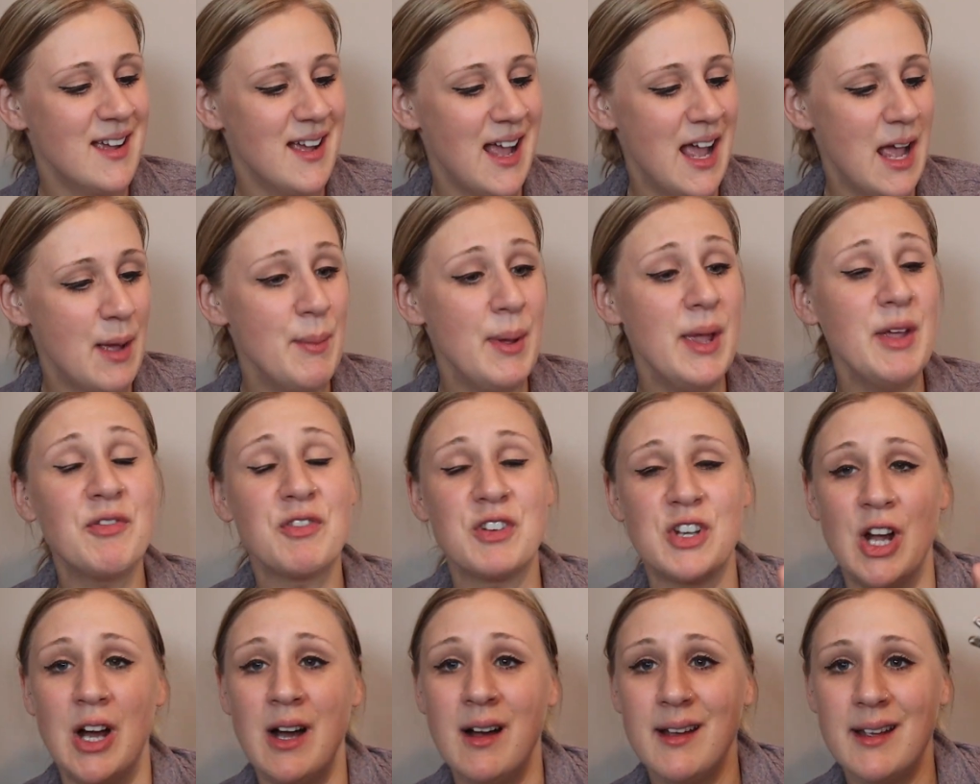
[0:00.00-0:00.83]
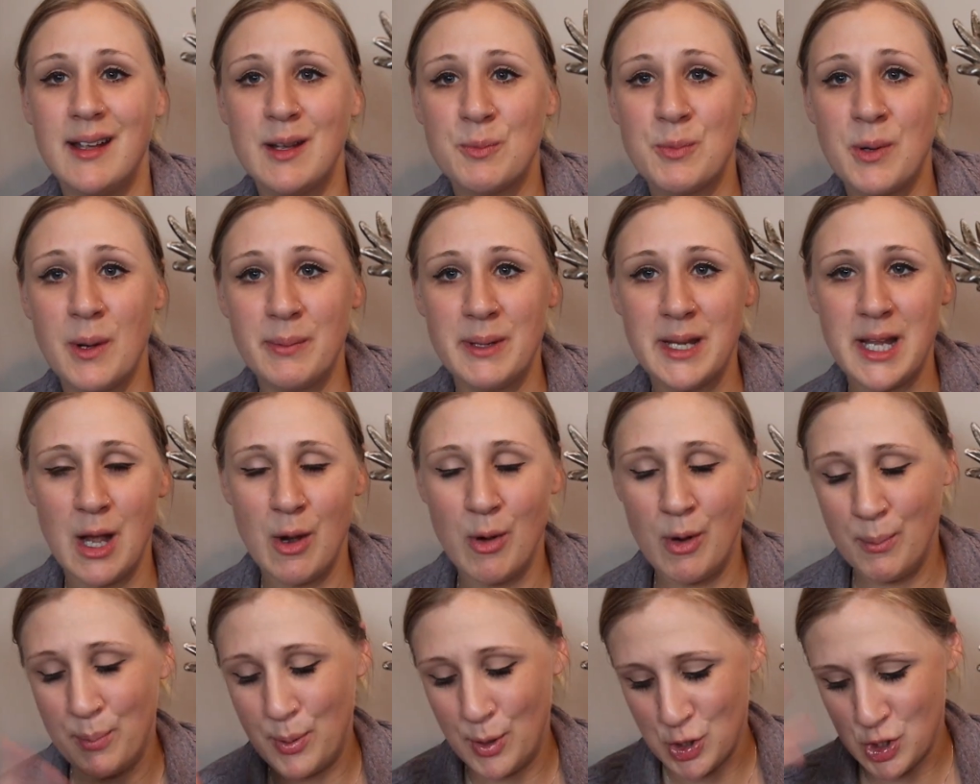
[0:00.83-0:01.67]
Um, if not, it'll probably
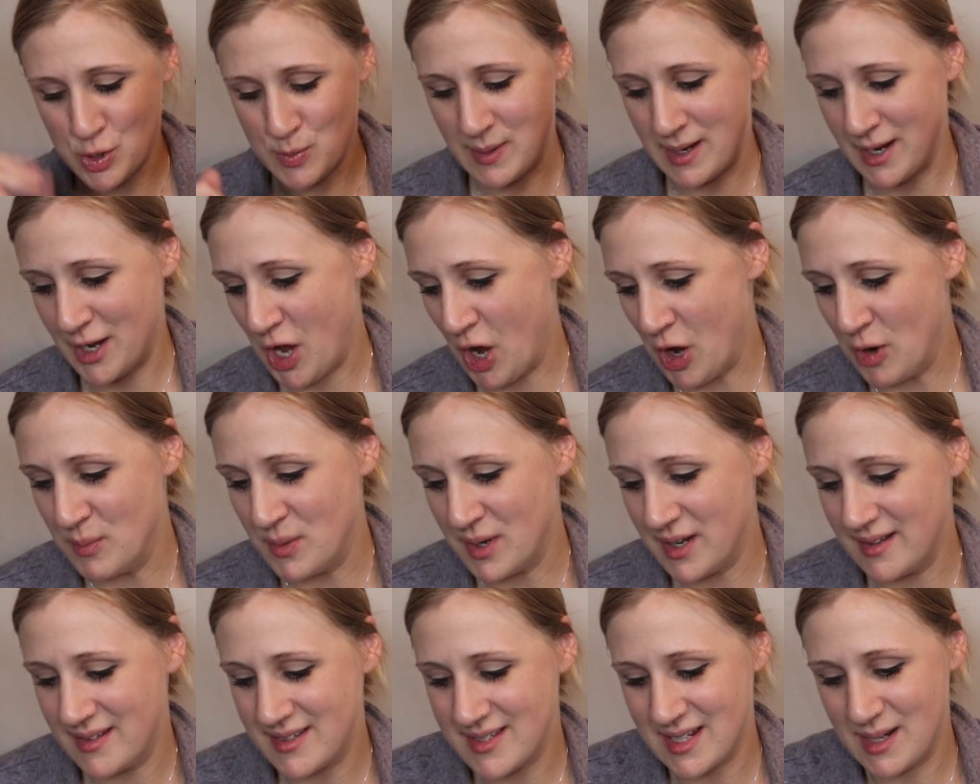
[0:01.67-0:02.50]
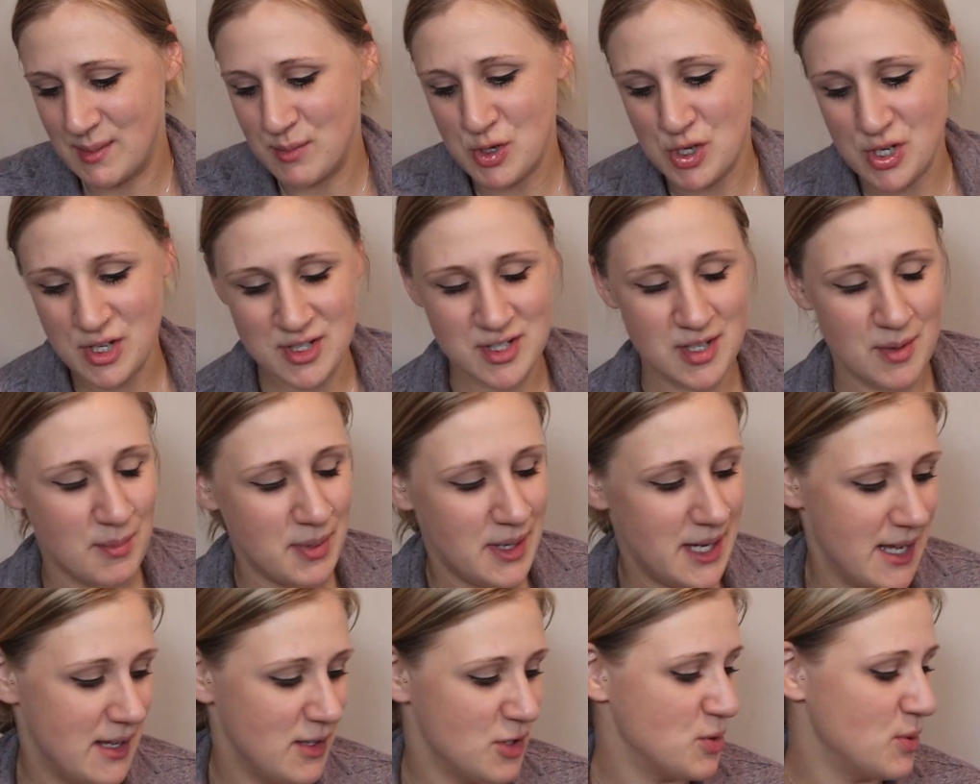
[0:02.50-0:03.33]
go on Poshmark Home Goods and I'm sure
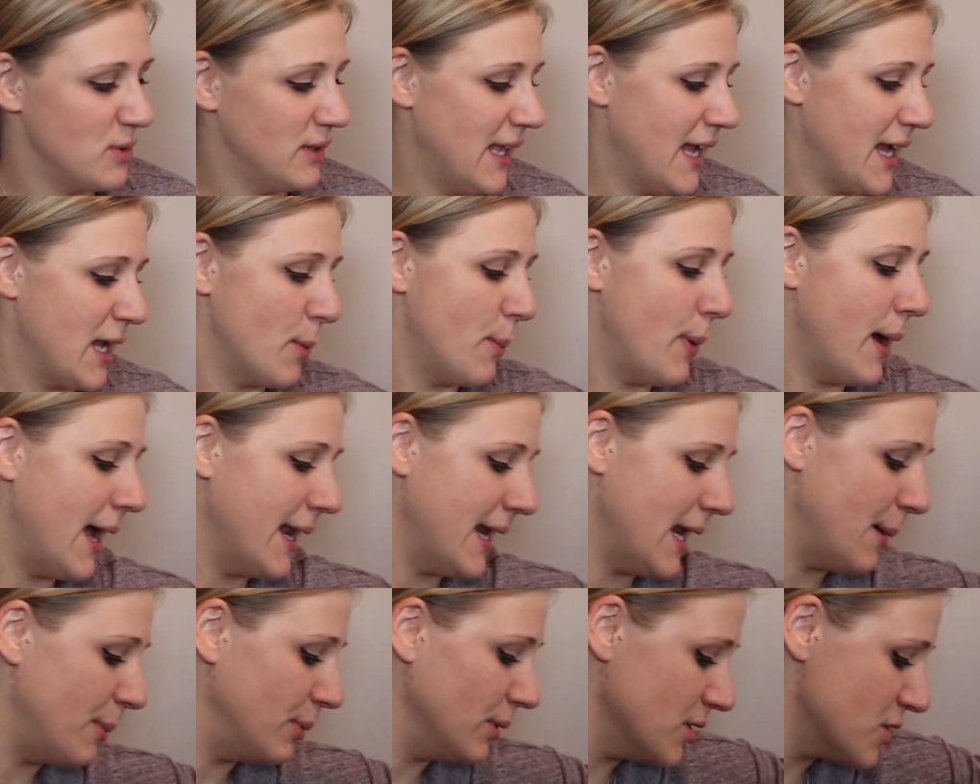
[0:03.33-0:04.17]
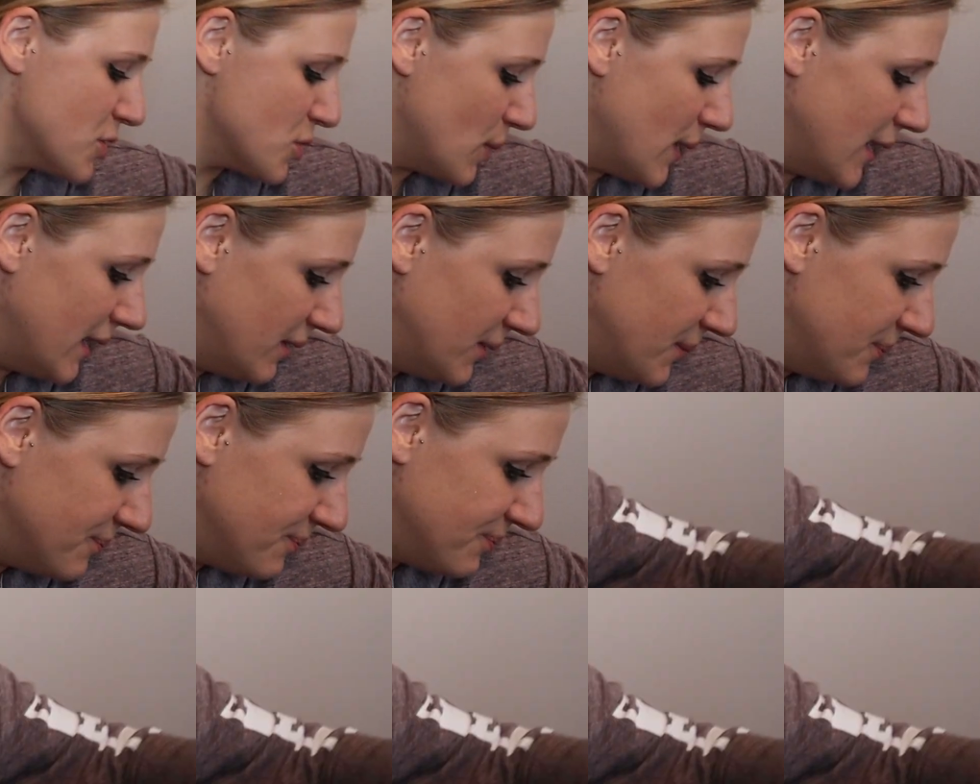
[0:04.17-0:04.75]
somebody else will like a pineapple as well.